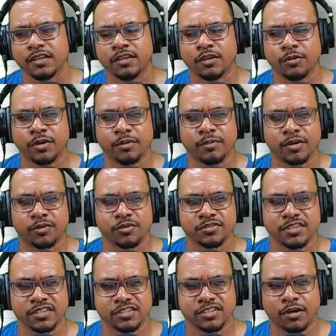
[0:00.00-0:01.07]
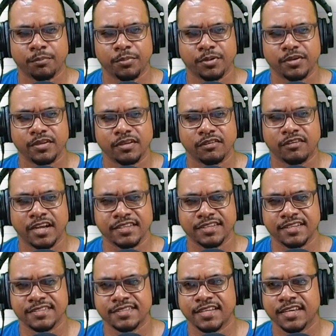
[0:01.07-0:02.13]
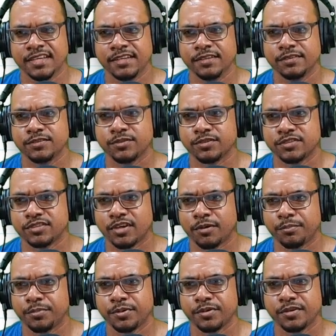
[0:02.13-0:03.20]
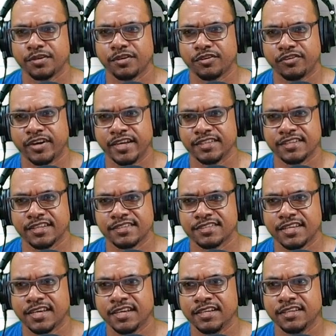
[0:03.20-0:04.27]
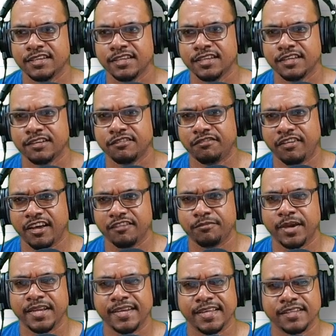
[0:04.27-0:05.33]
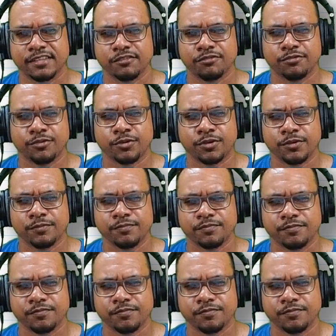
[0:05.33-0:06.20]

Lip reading: Now come across the top right-hand side. So top right-hand side, 5 by negative 4